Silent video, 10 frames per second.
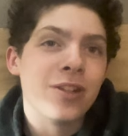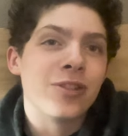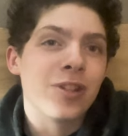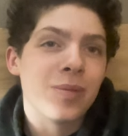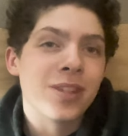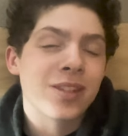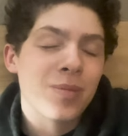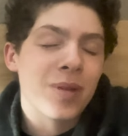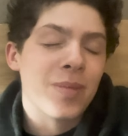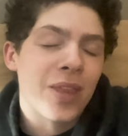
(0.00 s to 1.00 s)
YouTube, this is
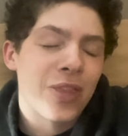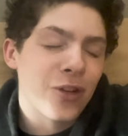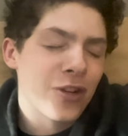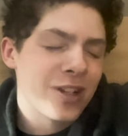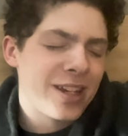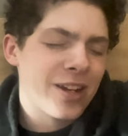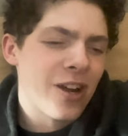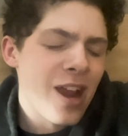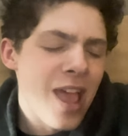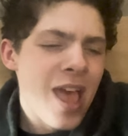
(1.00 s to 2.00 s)
going to be my third
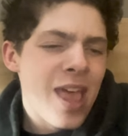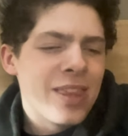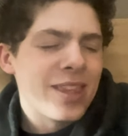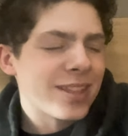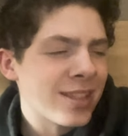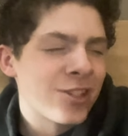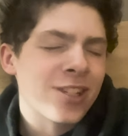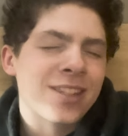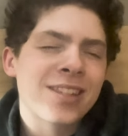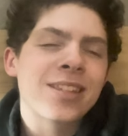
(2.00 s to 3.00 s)
year. This is
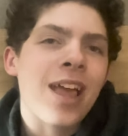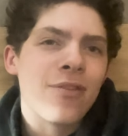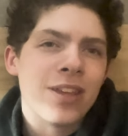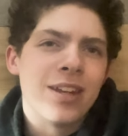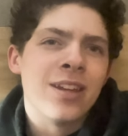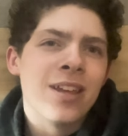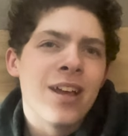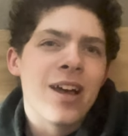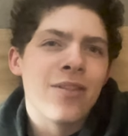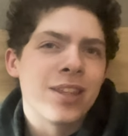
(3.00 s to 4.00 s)
just seven
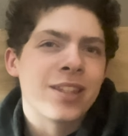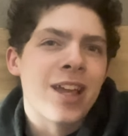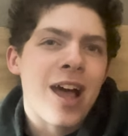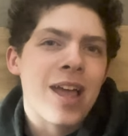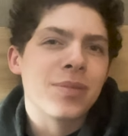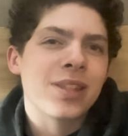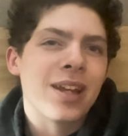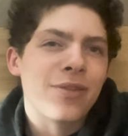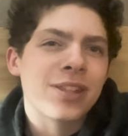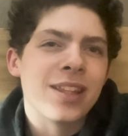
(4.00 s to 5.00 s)
of the times that
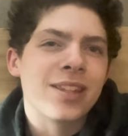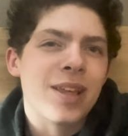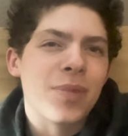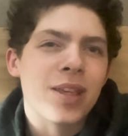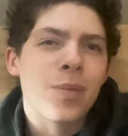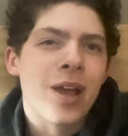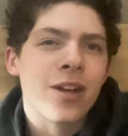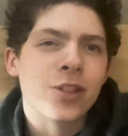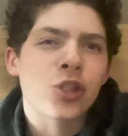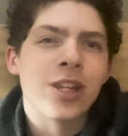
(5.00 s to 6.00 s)
I've said something about
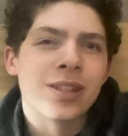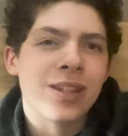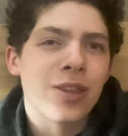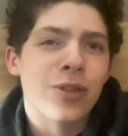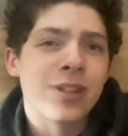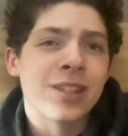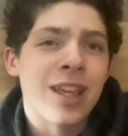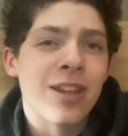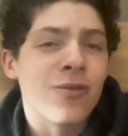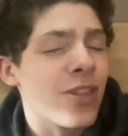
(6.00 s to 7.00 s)
us chasing a three
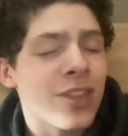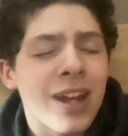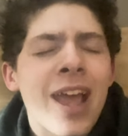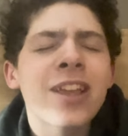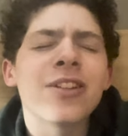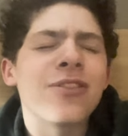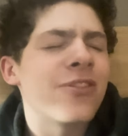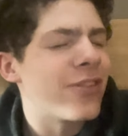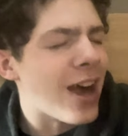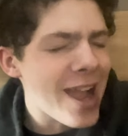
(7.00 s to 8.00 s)
second run that I could
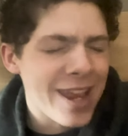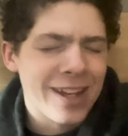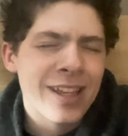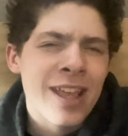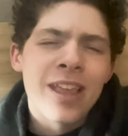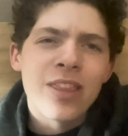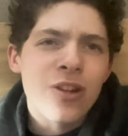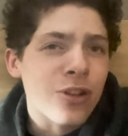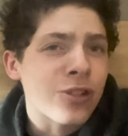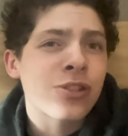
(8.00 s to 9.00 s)
find.
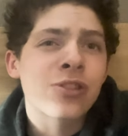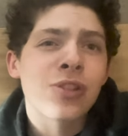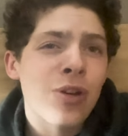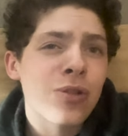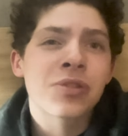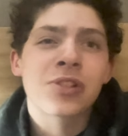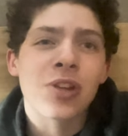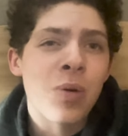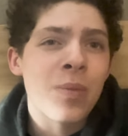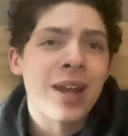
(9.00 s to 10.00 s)
There are so,
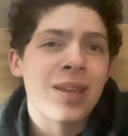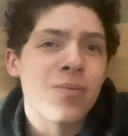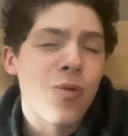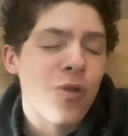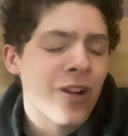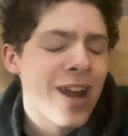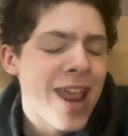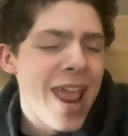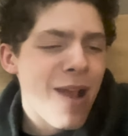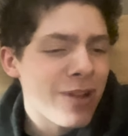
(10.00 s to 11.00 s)
so many more.
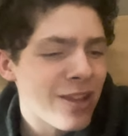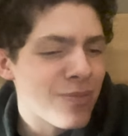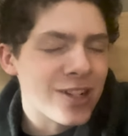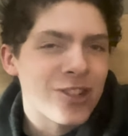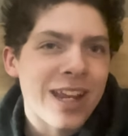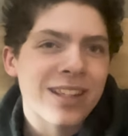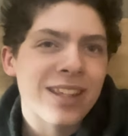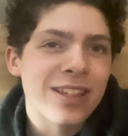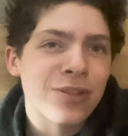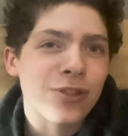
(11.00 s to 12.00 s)
We have been
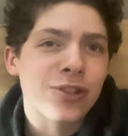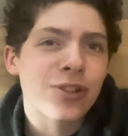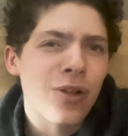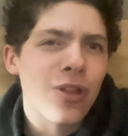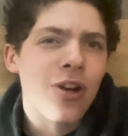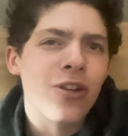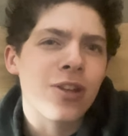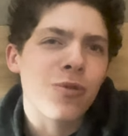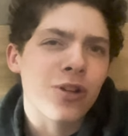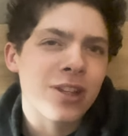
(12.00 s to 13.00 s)
chasing this for so long
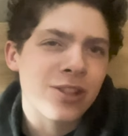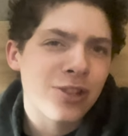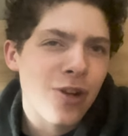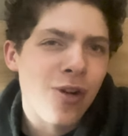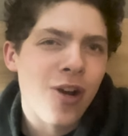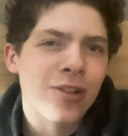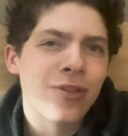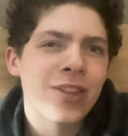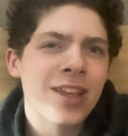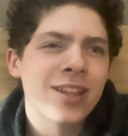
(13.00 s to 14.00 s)
and working so hard
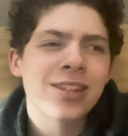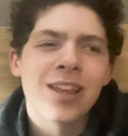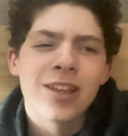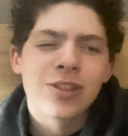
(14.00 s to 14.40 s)
for this.